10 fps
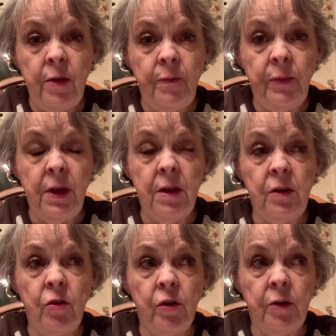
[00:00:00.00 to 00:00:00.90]
get the
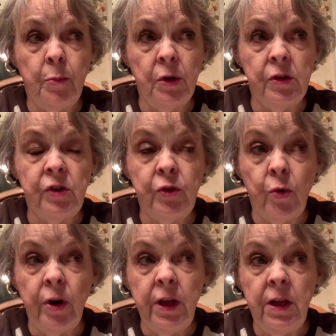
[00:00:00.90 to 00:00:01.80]
cookbook
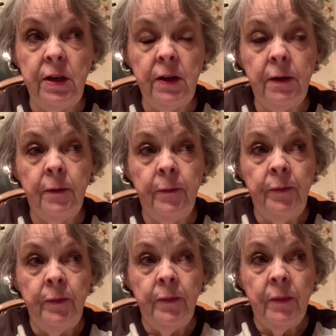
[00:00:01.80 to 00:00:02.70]
sorted.
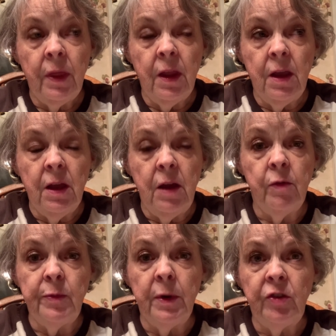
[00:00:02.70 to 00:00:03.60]
It
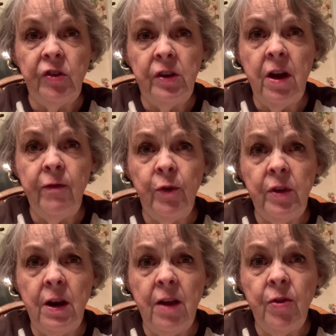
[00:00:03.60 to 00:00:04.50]
was much tougher
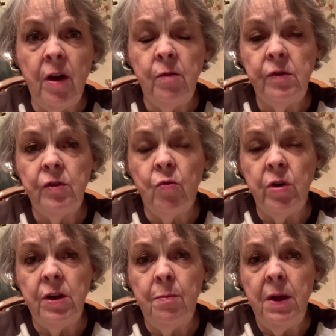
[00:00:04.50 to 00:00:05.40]
than I thought it was
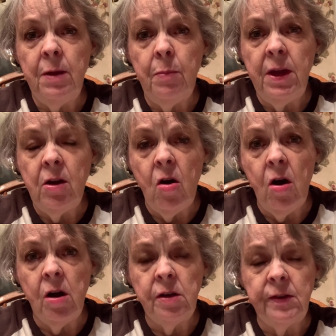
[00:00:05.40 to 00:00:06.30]
going to be
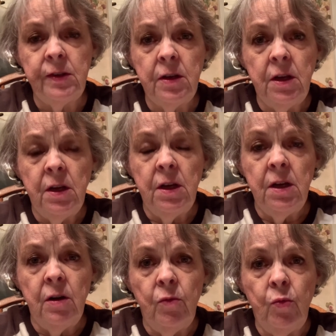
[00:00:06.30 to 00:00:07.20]
because
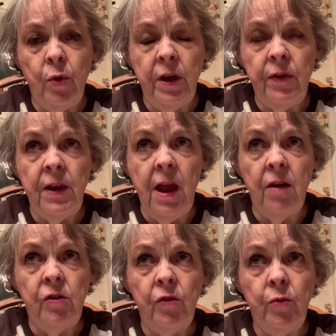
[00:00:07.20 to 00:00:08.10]
with now
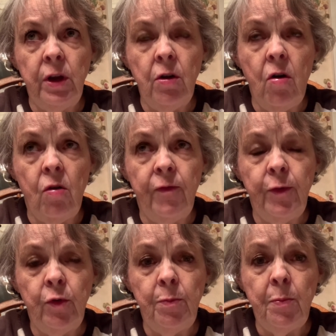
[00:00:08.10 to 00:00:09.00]
doing whole
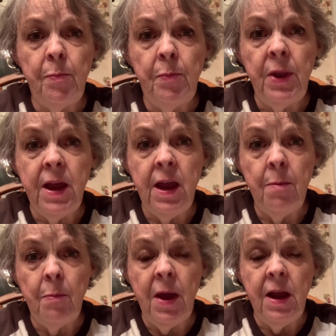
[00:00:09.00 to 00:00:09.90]
food
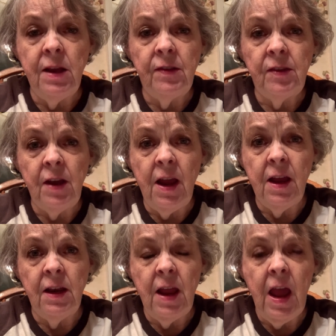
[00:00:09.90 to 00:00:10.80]
plant-based
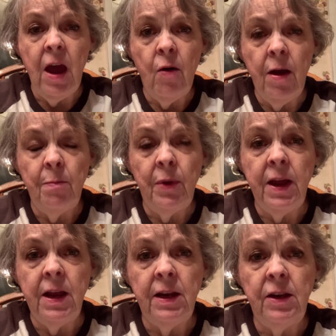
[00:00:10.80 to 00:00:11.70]
and how I'm
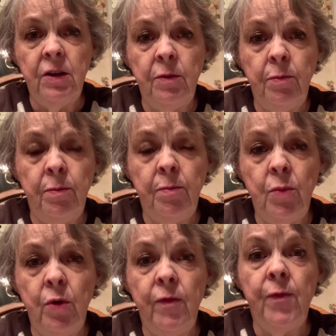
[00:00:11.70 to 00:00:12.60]
planning to
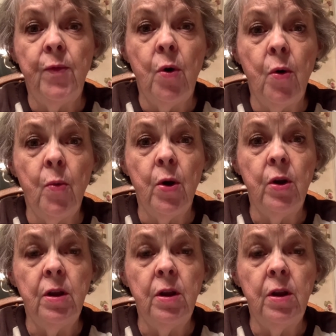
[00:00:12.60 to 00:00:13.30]
move forward,